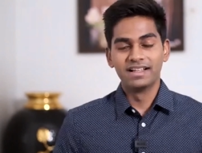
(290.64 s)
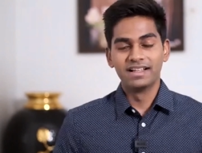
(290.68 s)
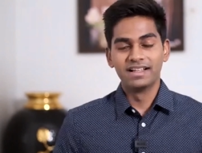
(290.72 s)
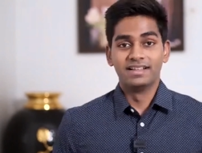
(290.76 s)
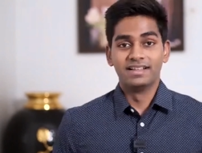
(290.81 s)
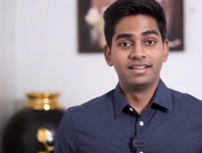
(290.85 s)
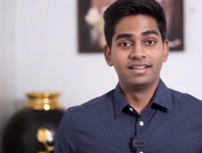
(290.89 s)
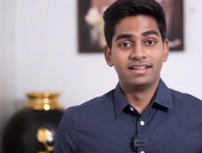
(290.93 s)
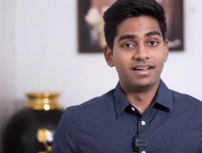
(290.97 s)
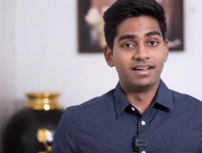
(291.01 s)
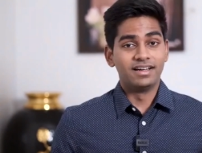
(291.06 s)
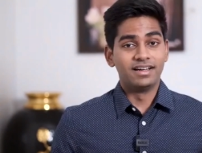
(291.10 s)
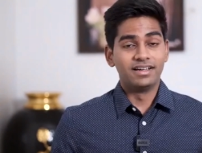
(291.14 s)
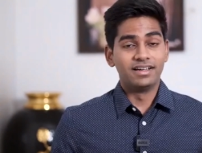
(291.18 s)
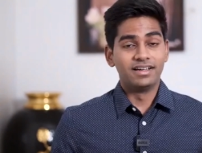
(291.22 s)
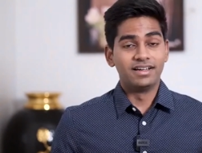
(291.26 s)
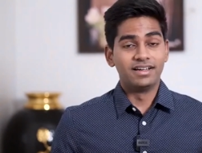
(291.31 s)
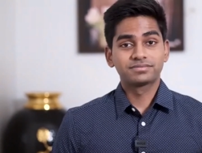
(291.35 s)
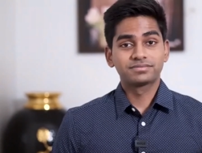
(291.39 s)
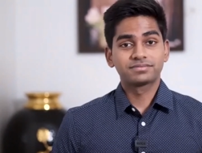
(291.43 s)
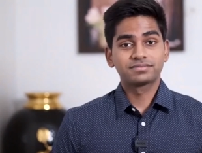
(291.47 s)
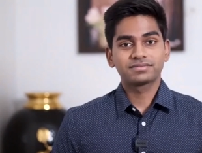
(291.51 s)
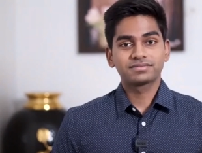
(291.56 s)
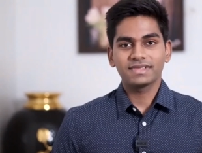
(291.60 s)
Um,
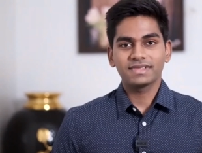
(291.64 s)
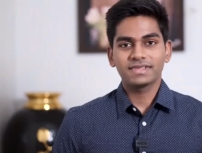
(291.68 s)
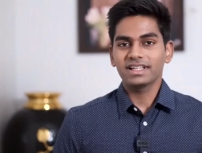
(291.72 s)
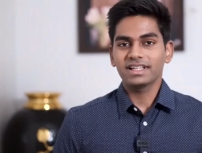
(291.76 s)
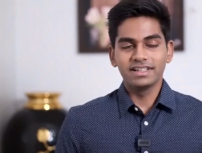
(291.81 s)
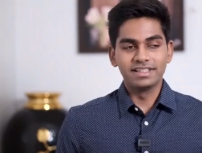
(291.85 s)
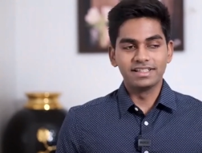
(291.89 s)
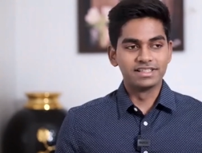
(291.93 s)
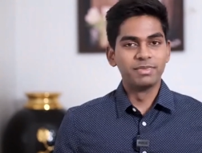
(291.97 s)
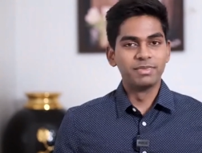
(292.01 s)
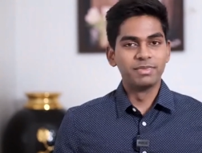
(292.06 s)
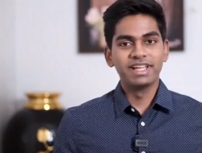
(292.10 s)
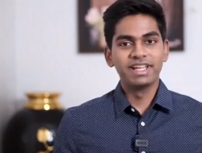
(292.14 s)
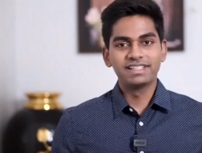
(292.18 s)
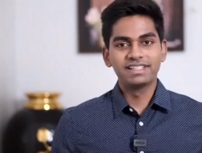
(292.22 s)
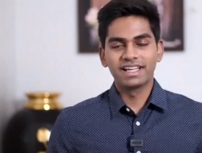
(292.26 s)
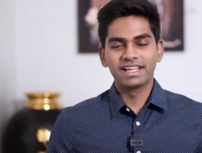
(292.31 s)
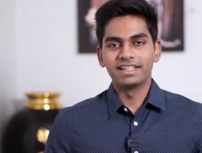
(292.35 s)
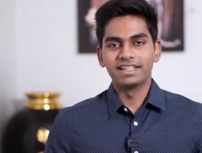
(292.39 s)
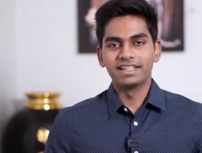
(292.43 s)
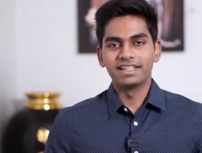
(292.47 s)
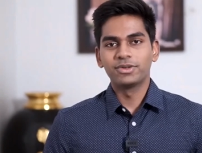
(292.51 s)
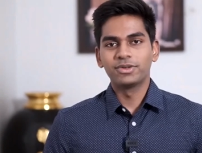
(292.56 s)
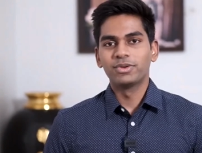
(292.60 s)
it's amazing i think
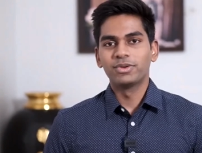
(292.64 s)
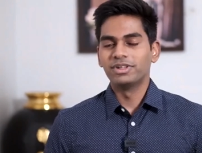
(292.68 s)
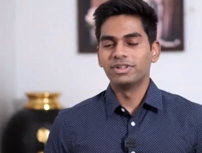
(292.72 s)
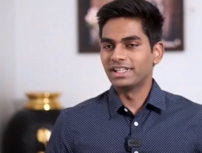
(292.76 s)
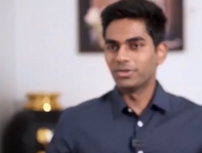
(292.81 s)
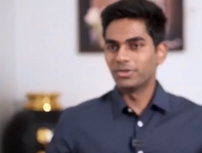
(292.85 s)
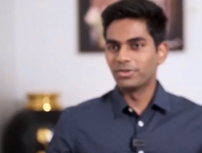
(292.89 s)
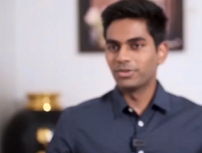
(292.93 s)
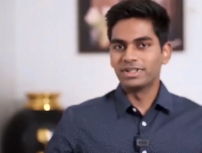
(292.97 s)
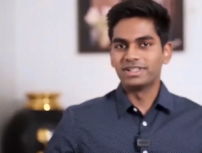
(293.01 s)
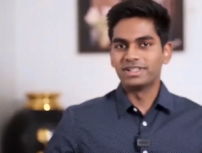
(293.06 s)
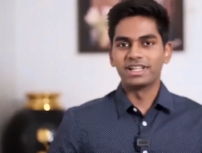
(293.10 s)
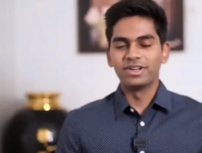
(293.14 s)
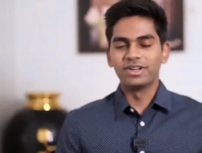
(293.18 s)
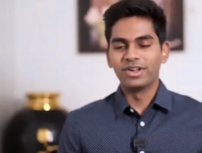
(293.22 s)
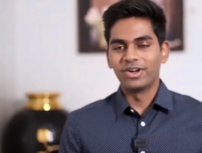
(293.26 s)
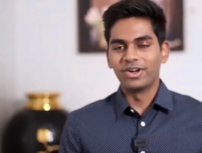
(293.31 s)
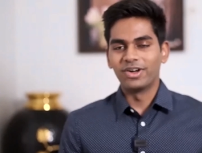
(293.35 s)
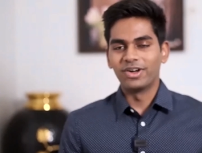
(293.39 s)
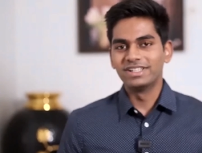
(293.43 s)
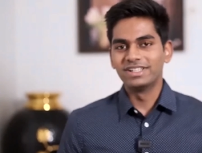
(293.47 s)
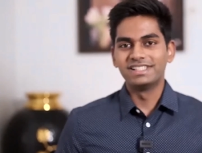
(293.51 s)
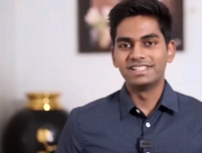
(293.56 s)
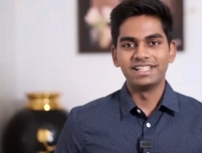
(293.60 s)
when we think with
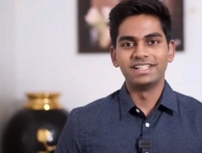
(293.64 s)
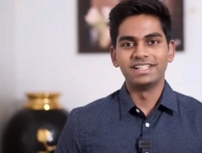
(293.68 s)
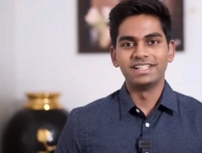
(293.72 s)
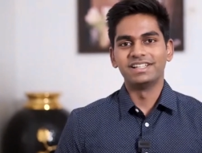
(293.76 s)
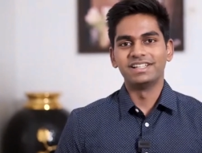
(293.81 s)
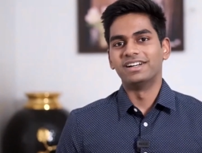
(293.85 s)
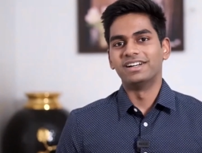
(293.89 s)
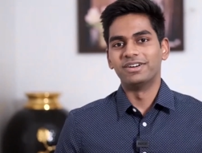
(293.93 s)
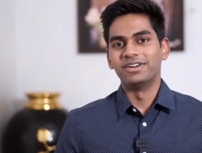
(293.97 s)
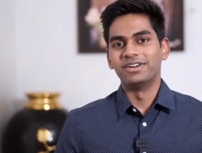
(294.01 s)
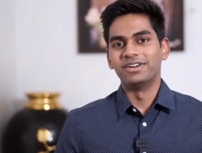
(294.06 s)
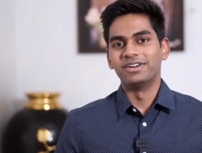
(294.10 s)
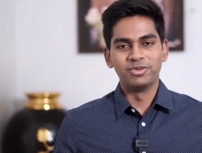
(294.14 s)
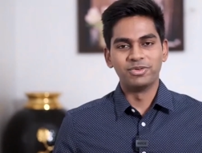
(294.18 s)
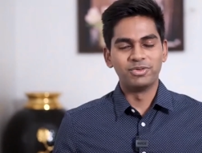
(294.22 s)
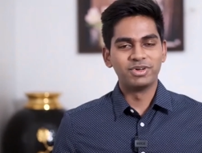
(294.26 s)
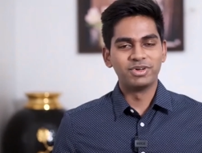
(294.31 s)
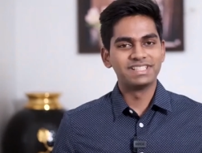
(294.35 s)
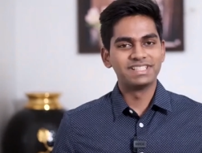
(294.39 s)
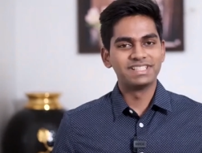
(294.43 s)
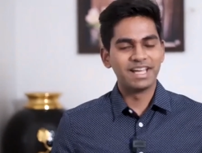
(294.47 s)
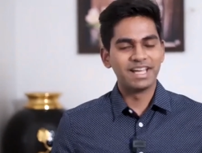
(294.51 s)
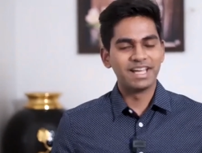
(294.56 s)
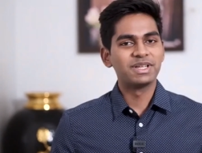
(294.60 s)
technology uh, what's
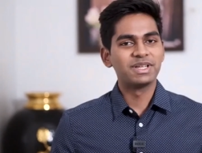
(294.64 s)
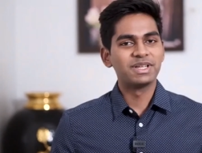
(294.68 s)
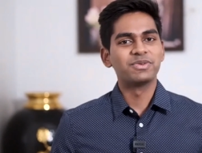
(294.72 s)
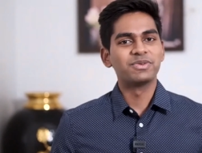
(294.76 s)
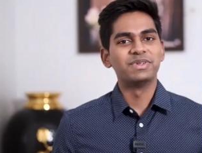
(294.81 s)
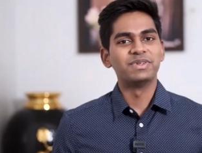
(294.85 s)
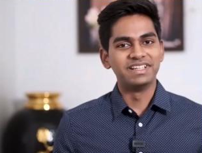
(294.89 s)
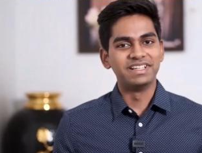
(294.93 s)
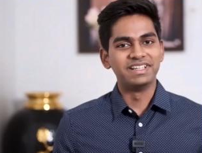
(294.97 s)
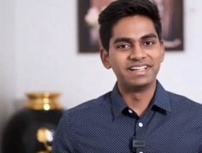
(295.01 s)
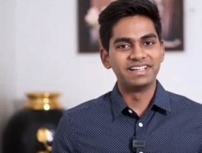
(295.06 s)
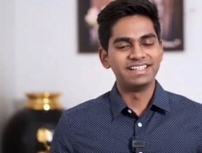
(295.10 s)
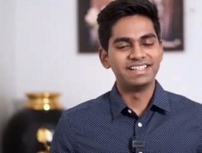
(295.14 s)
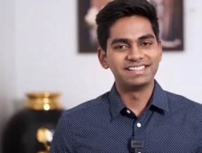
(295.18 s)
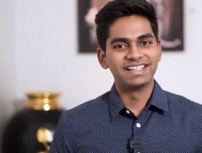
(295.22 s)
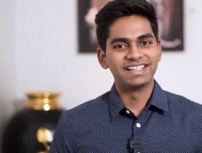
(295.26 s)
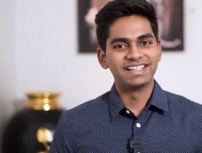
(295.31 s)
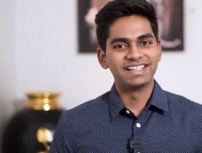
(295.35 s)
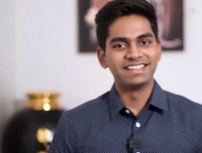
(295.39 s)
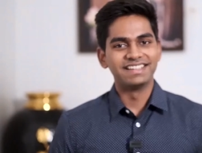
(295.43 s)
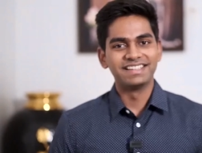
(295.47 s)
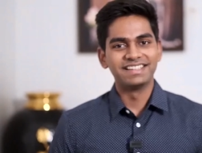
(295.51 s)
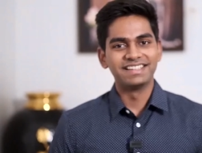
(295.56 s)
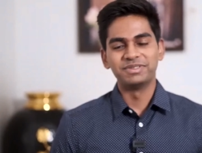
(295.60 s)
happening with the reach i think
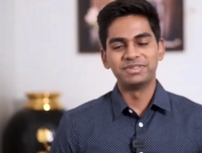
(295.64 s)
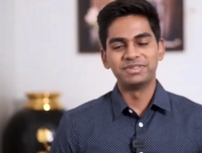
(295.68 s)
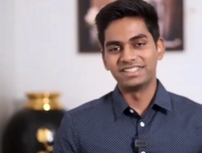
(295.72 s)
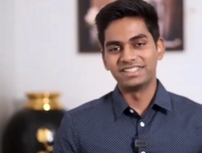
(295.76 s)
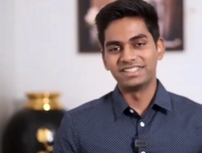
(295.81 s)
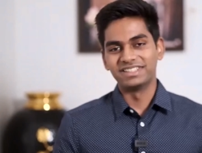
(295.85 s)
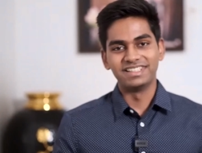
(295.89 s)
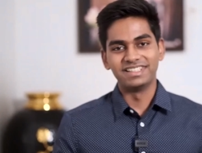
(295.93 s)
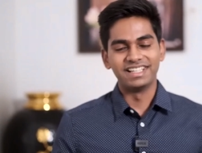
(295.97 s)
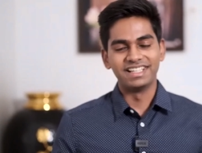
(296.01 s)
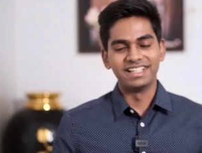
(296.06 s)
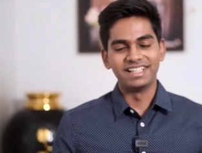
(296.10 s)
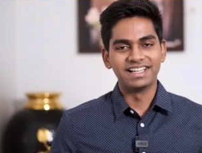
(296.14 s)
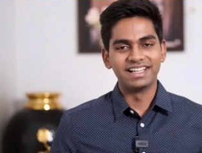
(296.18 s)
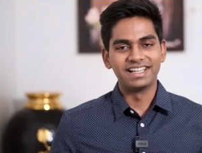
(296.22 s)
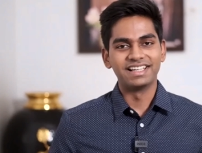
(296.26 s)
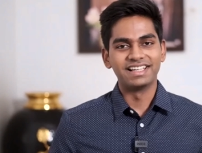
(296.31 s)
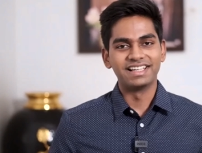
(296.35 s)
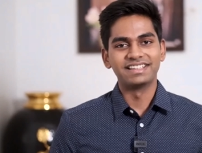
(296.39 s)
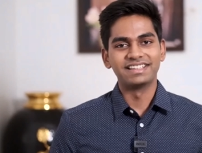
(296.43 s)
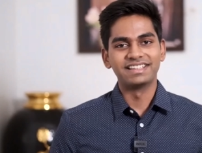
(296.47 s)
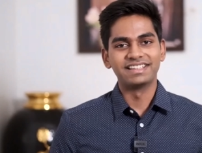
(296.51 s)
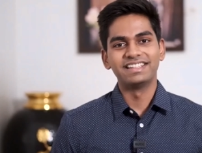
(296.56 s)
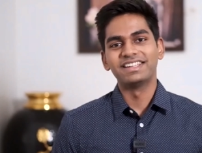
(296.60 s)
to me today like thinking
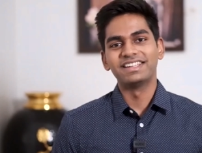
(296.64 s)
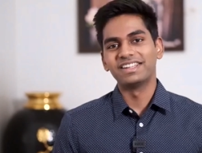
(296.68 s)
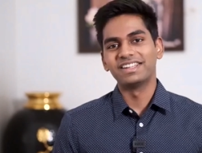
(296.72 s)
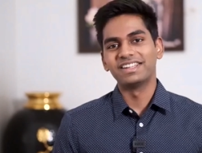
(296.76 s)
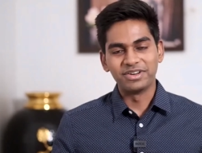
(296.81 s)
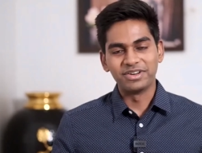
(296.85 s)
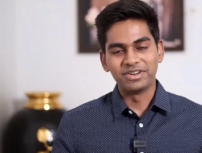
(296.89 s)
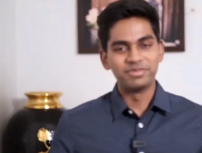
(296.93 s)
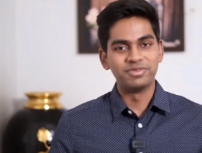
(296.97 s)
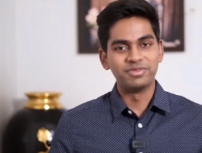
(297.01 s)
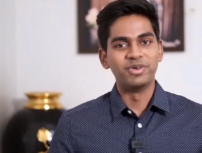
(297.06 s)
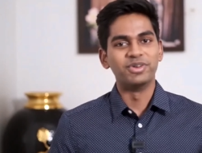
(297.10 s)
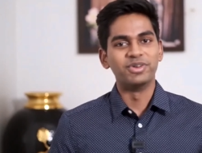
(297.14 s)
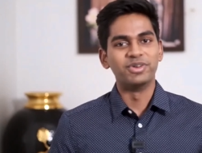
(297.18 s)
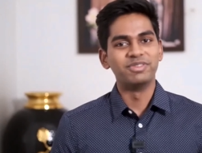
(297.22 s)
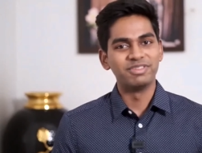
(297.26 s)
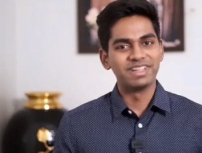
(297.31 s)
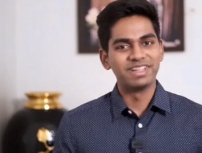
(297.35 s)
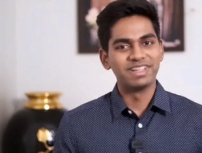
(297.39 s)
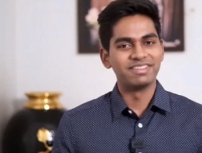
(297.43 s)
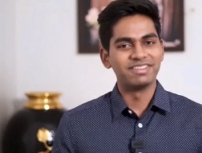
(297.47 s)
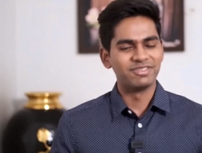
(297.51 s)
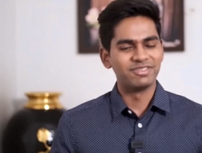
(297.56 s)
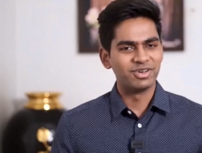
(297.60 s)
on a phone we
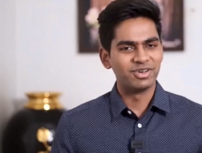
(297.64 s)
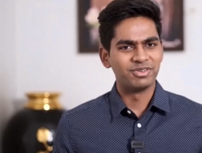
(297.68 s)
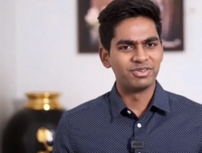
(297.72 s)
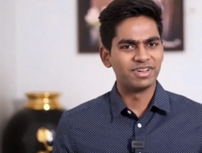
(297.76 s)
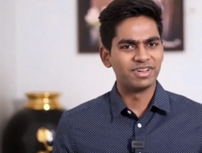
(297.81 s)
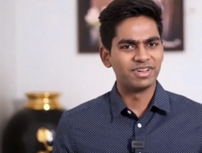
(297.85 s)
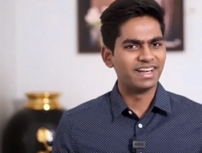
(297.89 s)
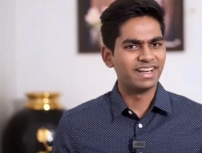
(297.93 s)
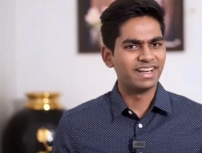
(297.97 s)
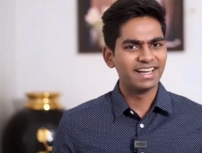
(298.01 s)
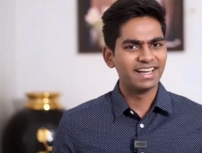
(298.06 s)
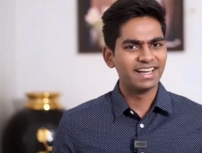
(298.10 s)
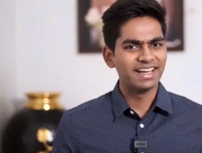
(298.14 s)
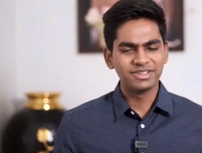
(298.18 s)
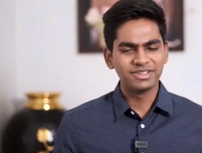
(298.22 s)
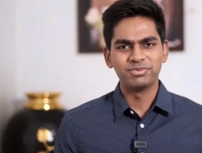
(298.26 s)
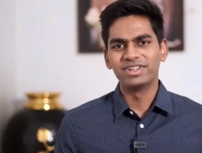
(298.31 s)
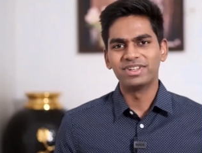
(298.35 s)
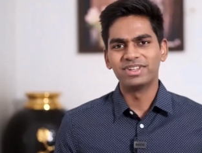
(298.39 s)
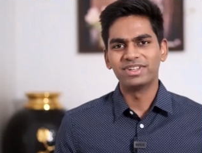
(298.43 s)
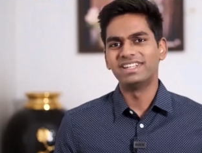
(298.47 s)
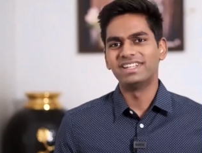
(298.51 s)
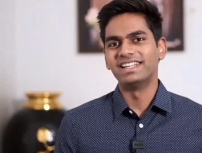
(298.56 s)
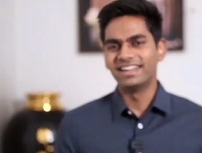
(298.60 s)
were connected with more than
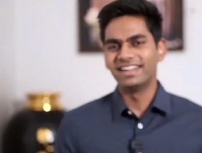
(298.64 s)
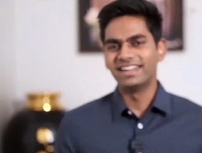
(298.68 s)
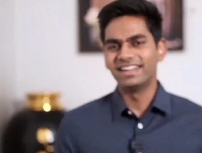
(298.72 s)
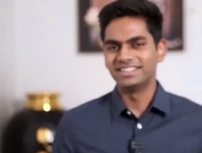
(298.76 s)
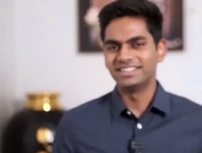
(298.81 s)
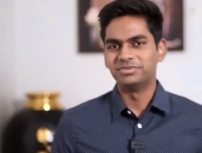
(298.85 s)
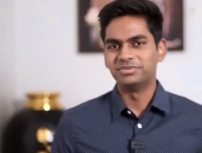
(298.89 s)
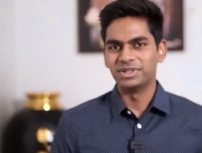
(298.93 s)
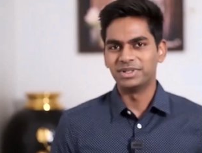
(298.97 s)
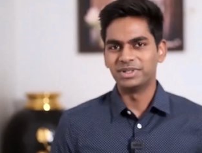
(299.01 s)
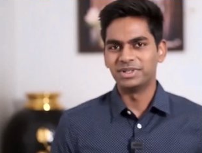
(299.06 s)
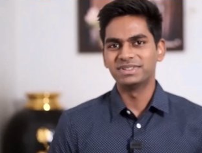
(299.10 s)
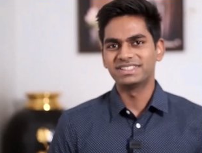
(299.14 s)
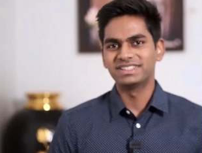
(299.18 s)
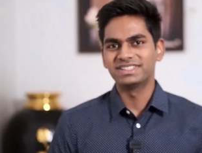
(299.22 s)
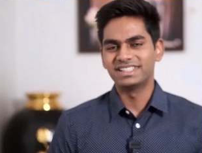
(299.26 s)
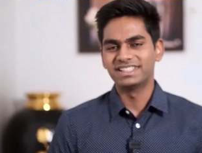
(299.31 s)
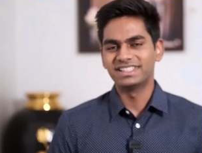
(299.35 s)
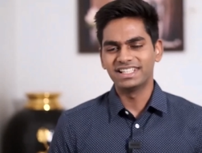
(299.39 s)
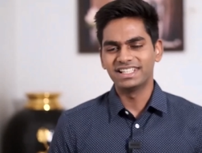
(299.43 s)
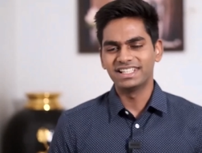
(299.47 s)
900 people today